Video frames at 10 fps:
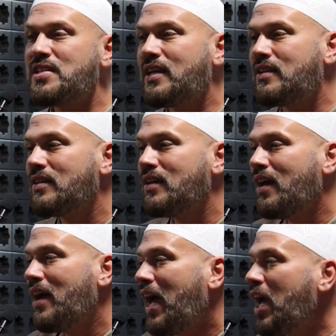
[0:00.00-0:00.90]
said,
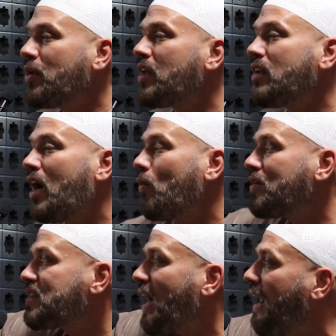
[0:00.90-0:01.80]
and when Allah wants a